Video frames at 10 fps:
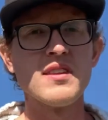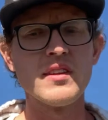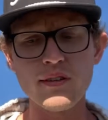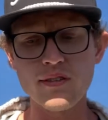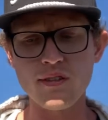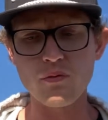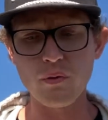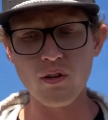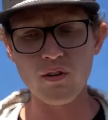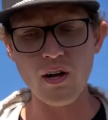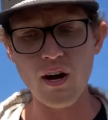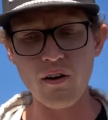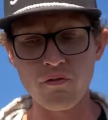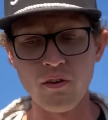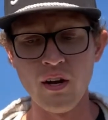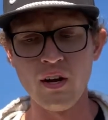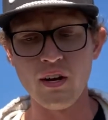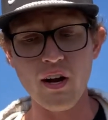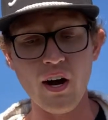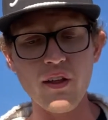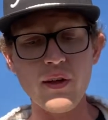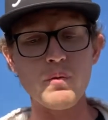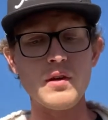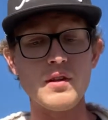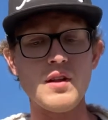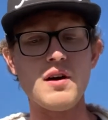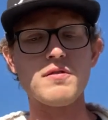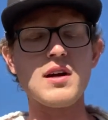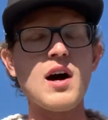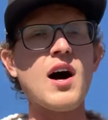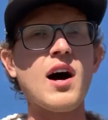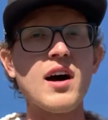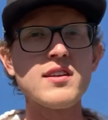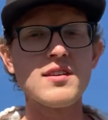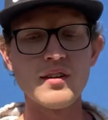This is real love, not that we love God,